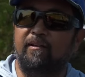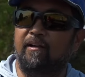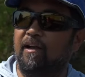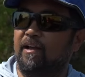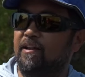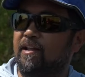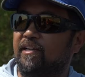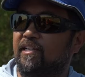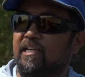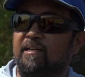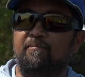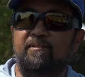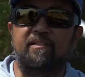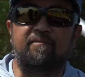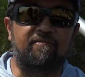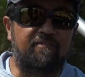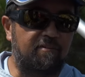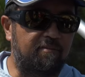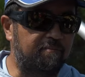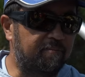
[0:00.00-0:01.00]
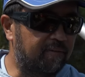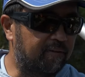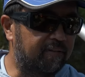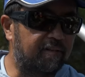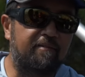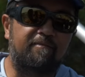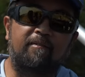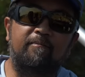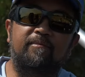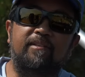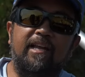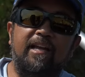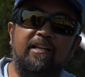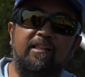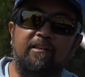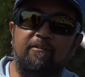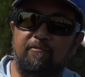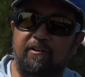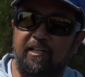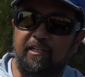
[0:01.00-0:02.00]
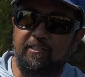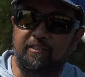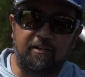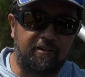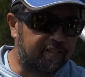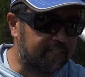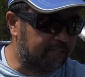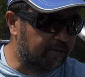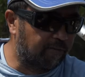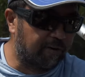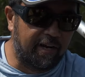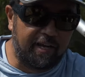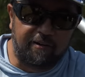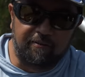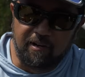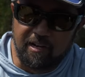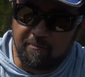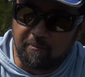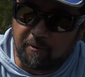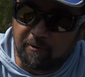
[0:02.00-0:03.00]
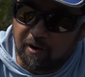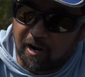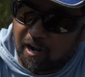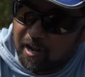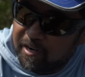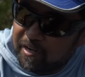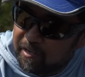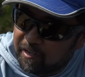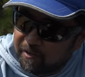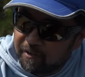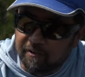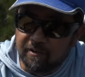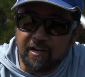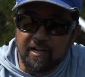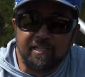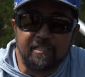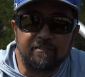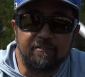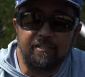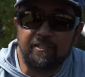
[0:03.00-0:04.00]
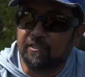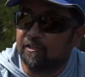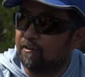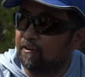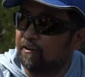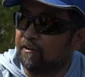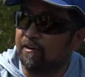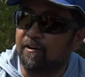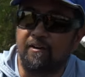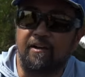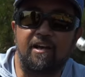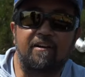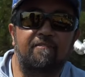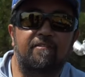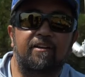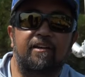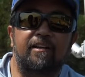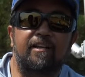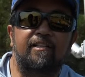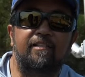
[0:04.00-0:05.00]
and that keeps it from tangling with each other. So when I grab a rod and they're next to each other, they're never gonna